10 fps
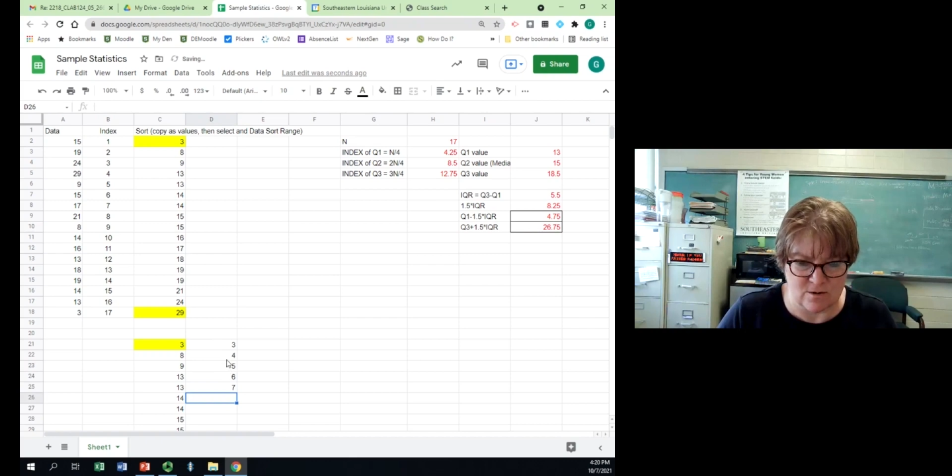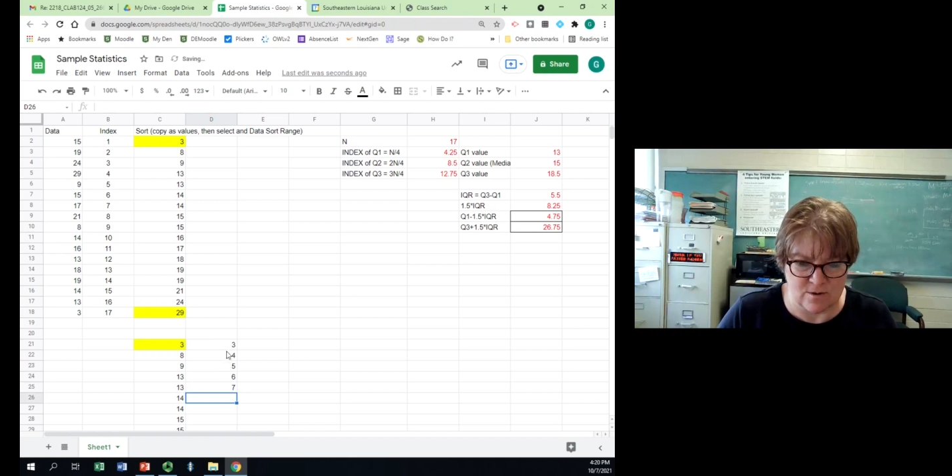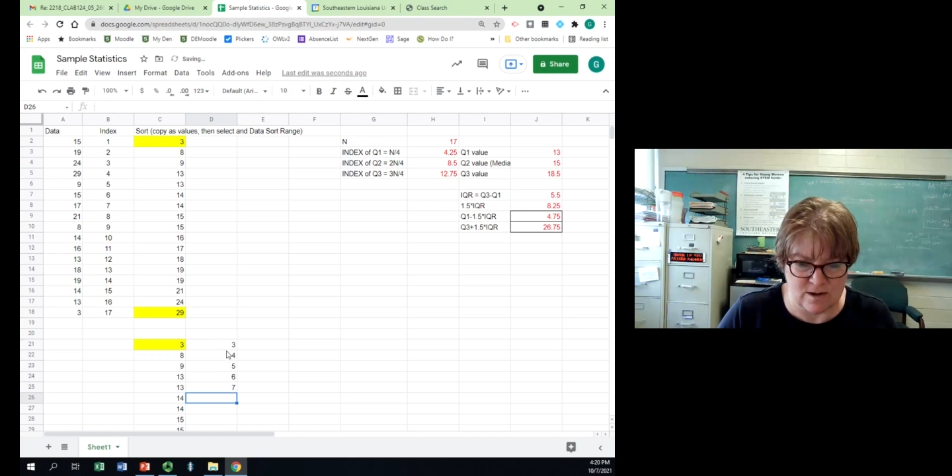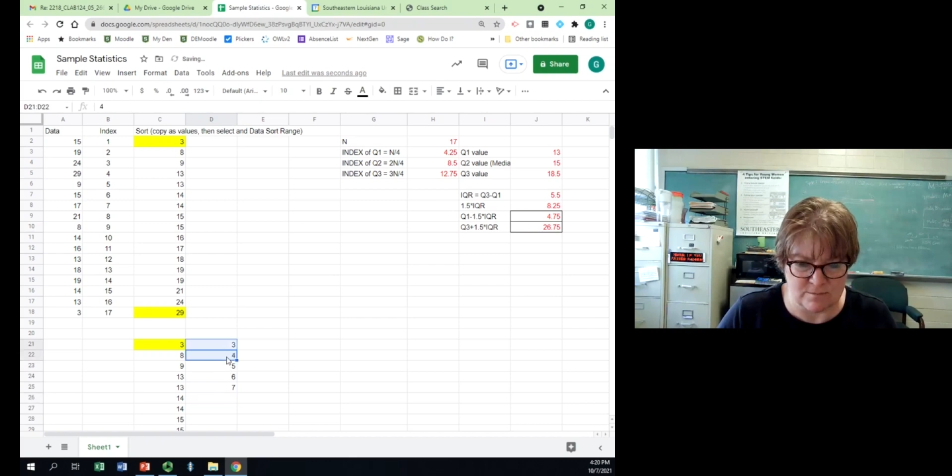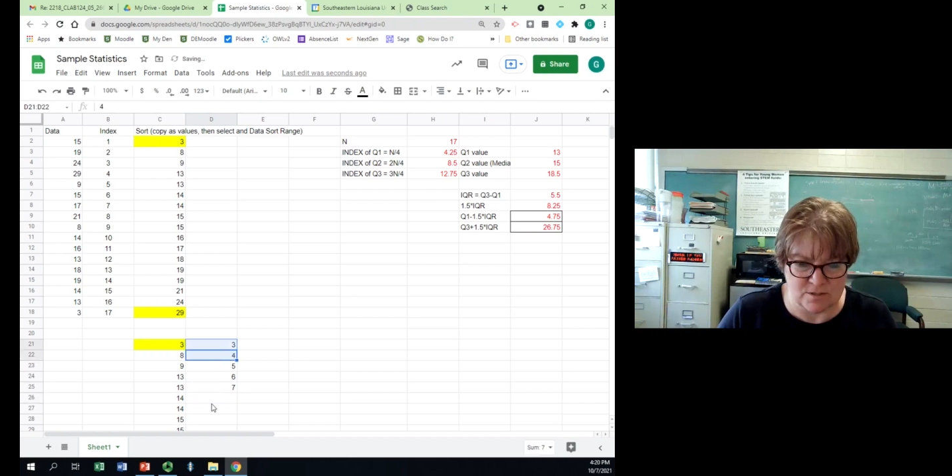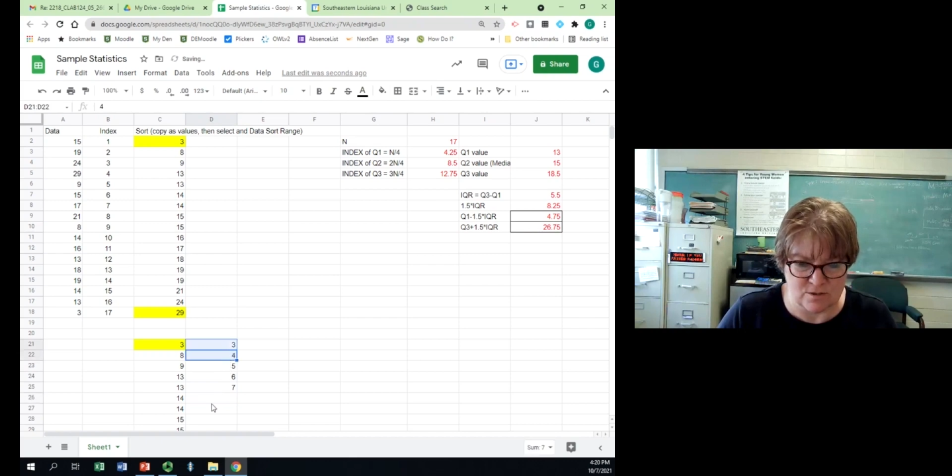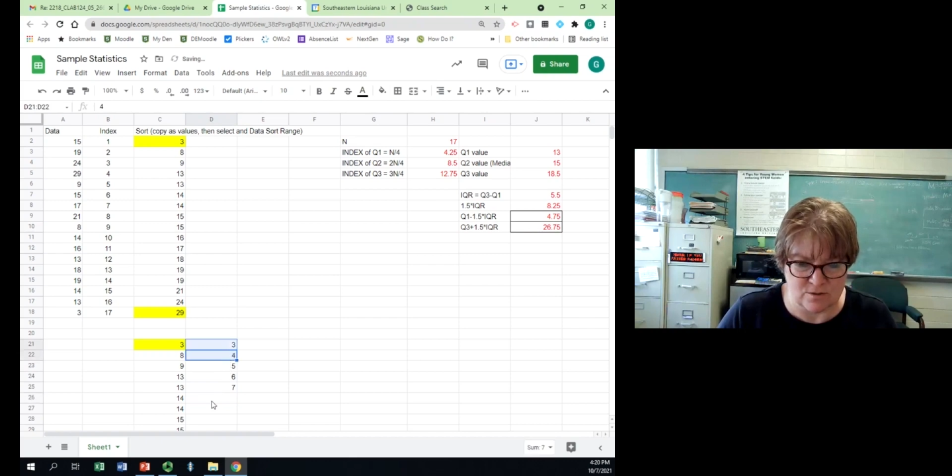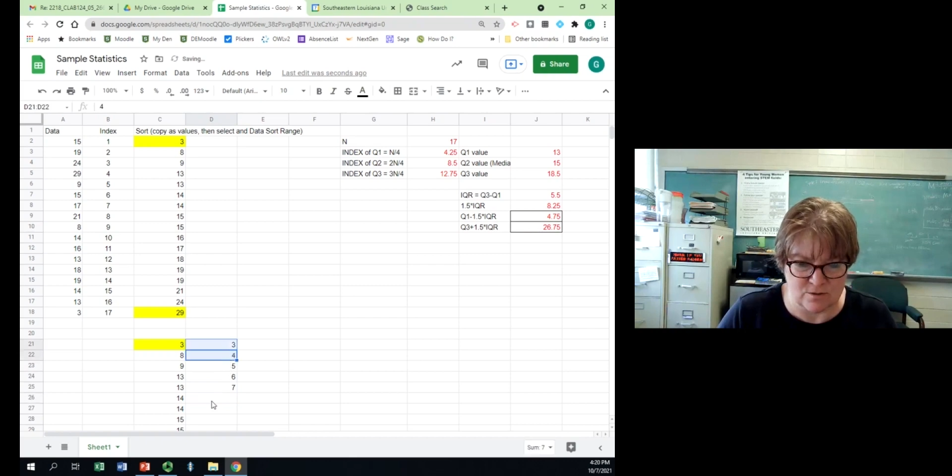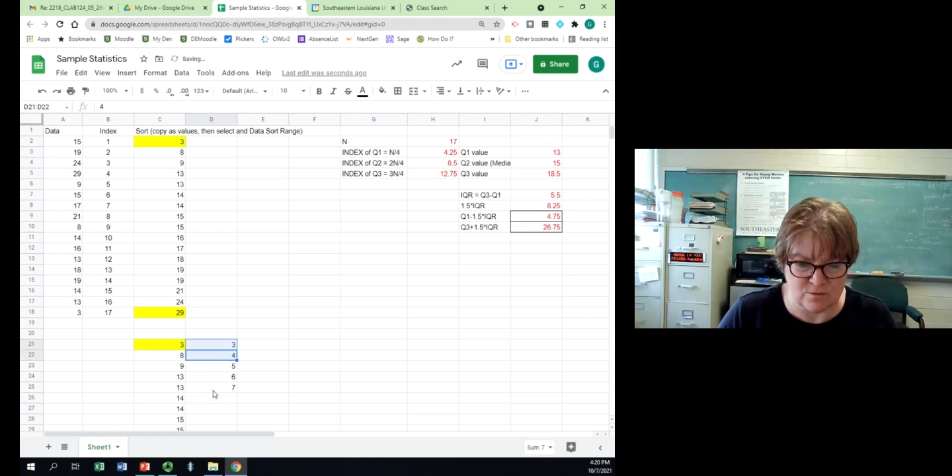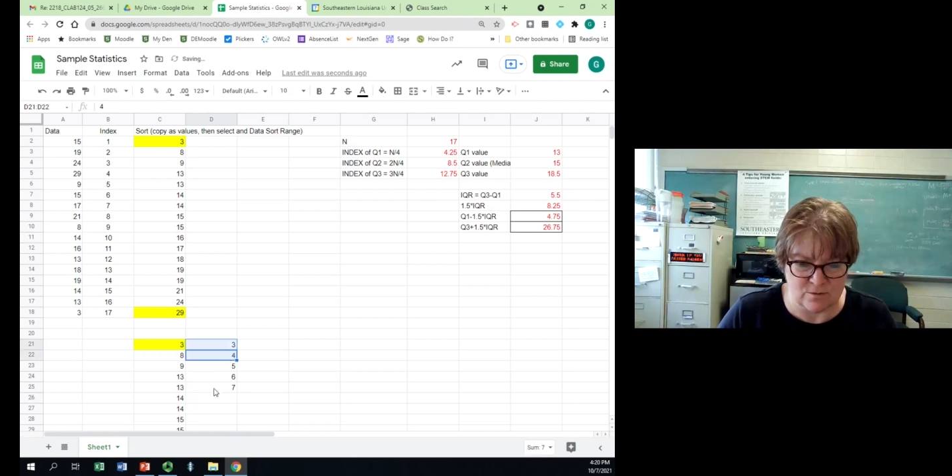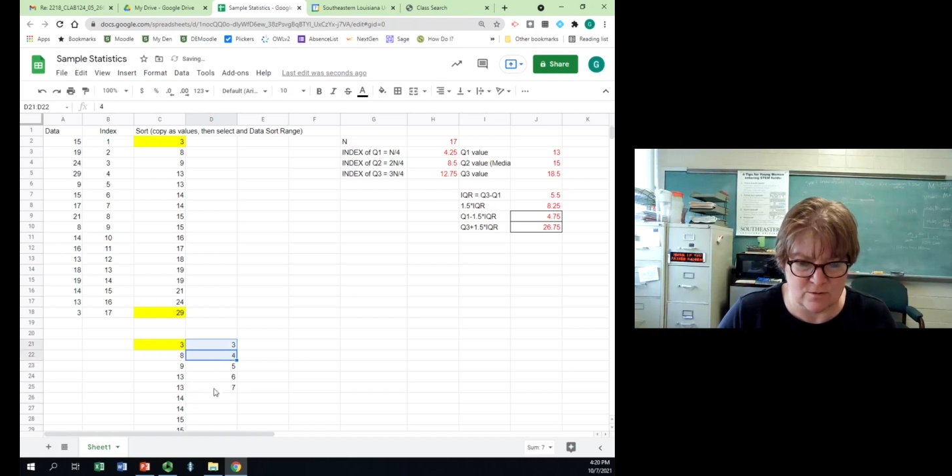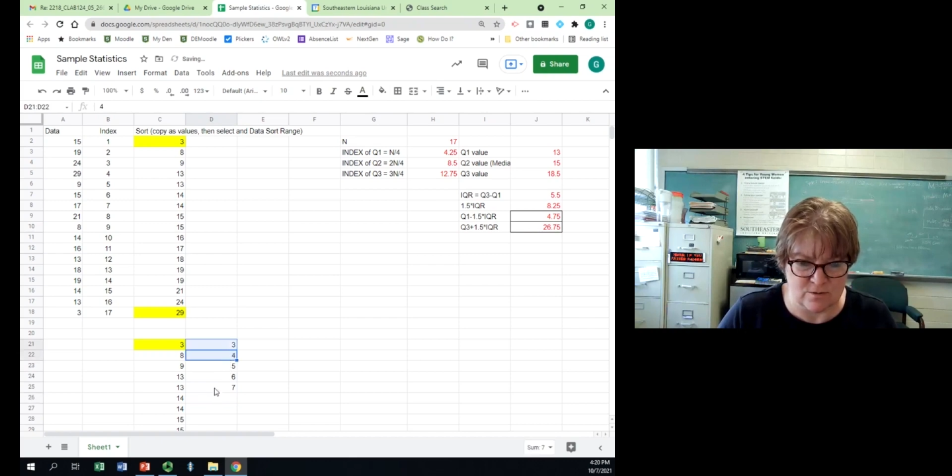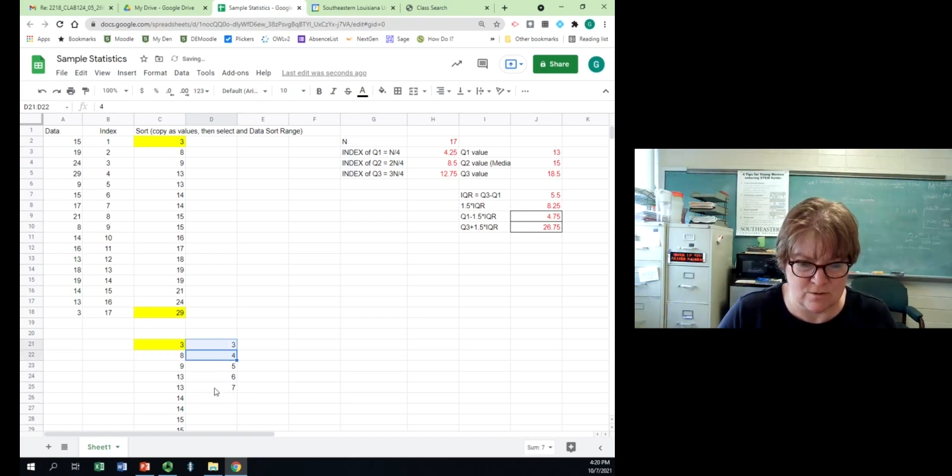go up to